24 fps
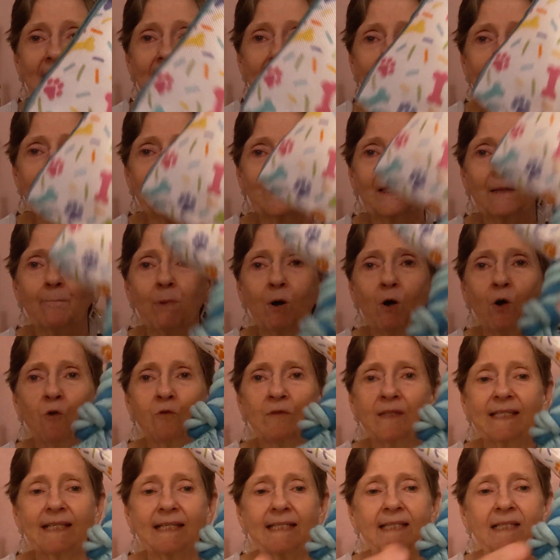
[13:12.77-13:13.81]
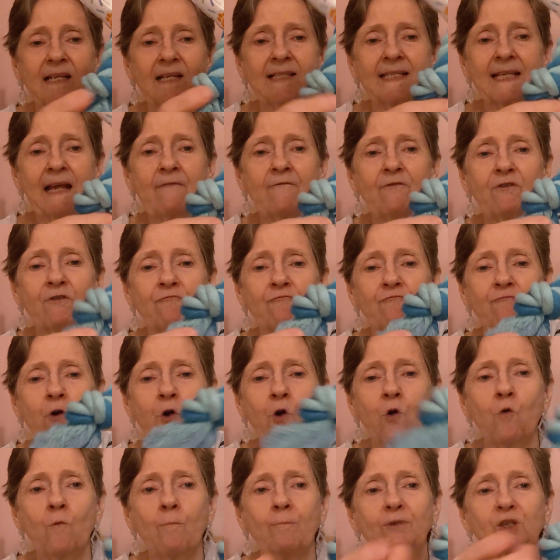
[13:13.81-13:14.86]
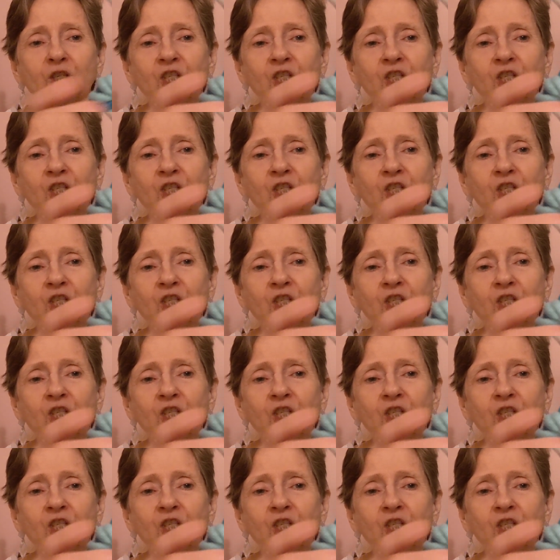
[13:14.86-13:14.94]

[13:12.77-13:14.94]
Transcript: on it, the bones. It does have the rope.